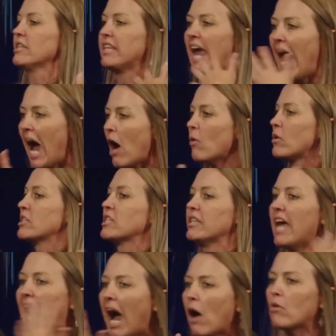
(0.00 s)
and the hours and
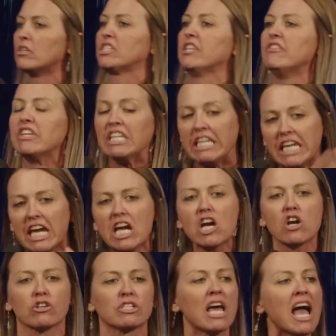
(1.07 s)
the hours and the
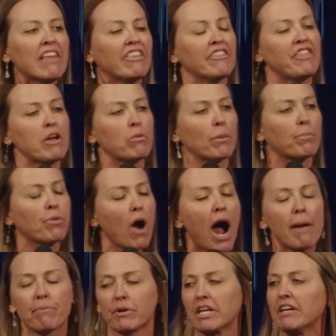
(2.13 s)
years that they were
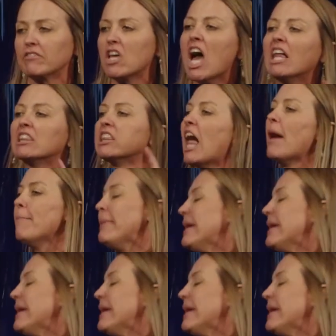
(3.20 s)
property of. Let